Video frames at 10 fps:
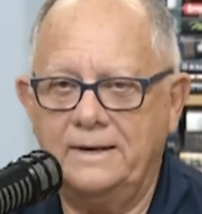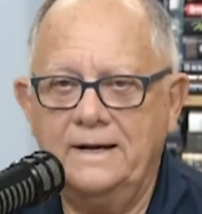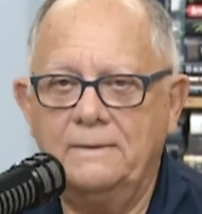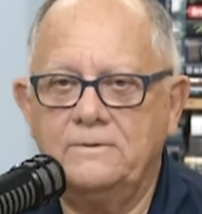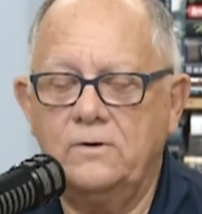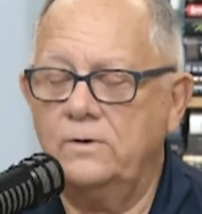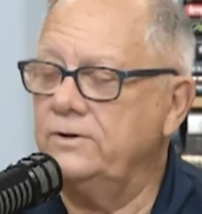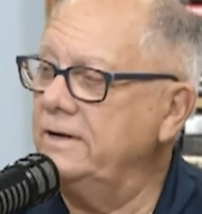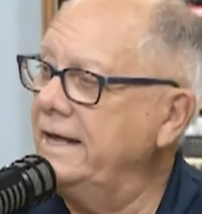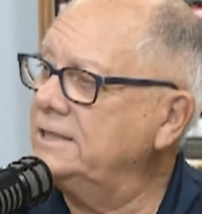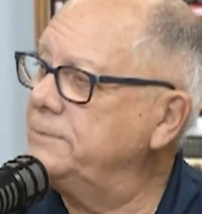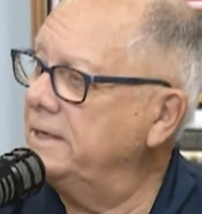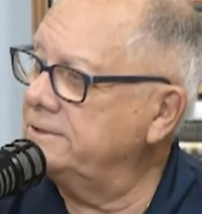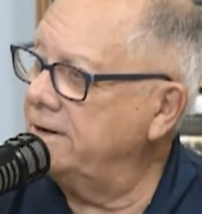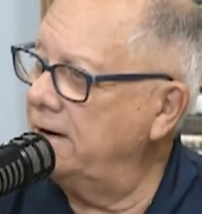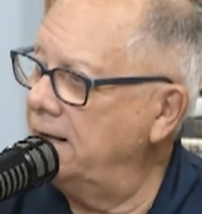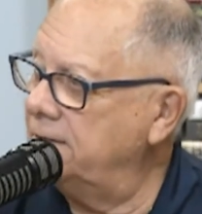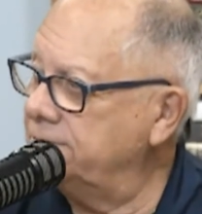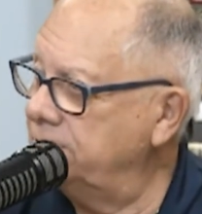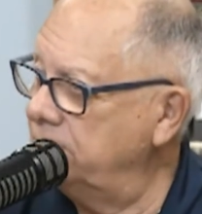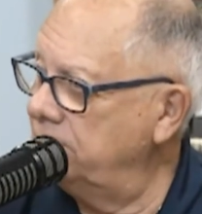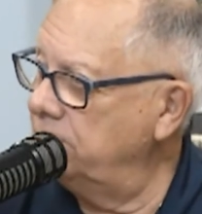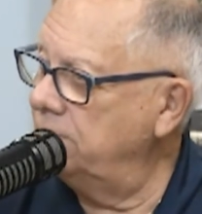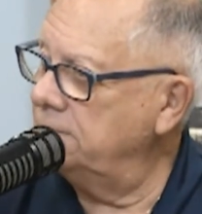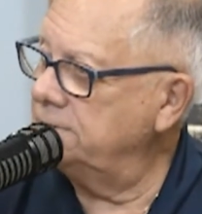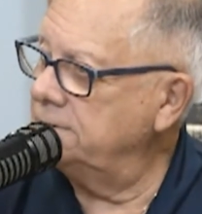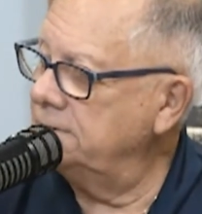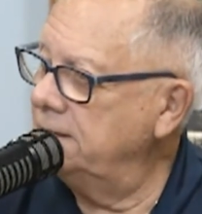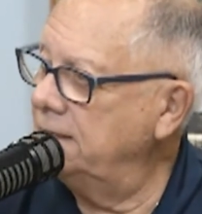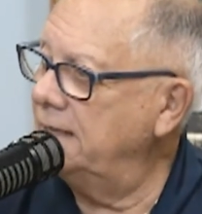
up going to the next best Carolina school there was, and that's